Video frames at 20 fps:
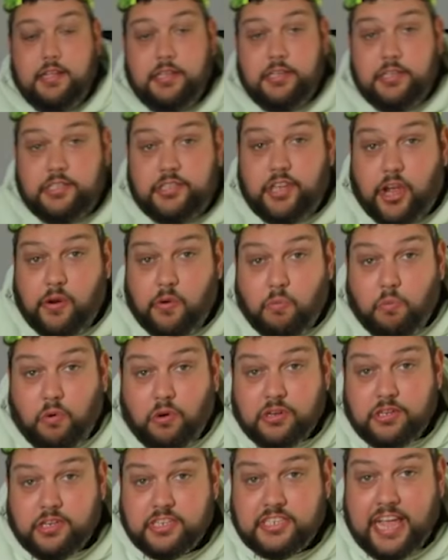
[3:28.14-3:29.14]
So,
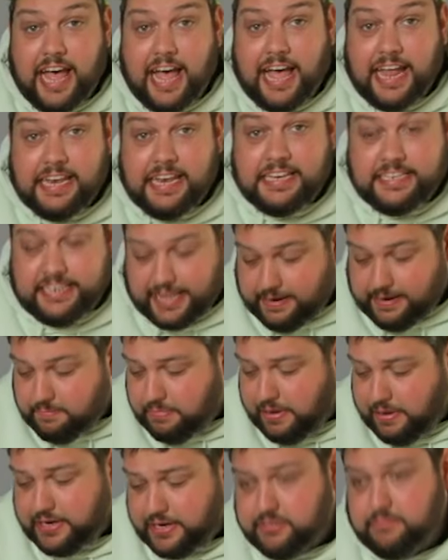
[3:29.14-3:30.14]
what does hand
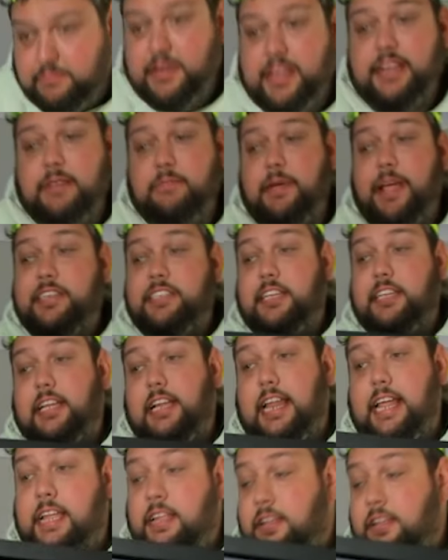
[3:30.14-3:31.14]
embellished mean?
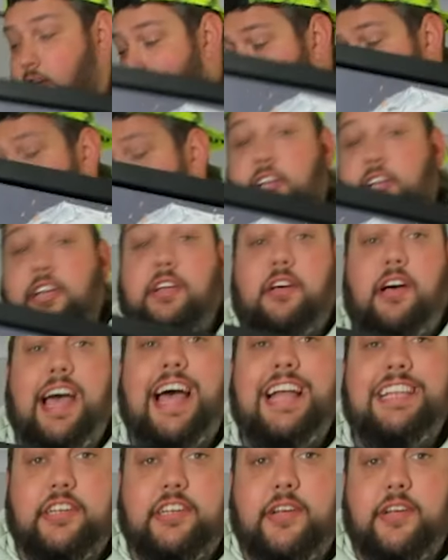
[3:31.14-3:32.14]
Basically, I
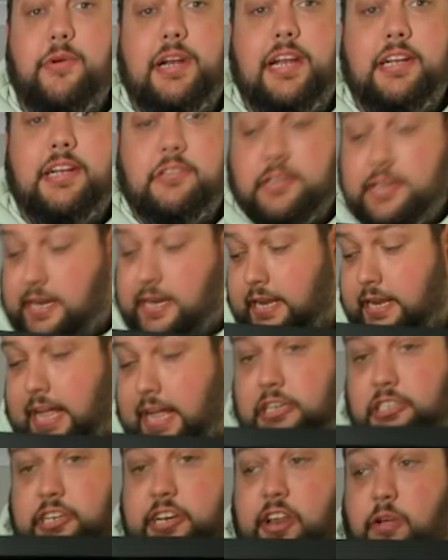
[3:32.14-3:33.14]
had to Google it because I didn't
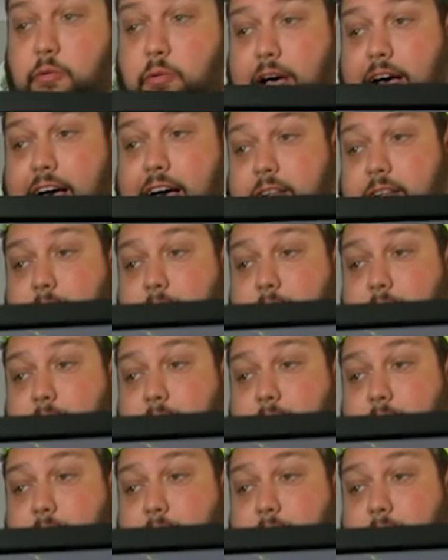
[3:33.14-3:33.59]
actually know what hand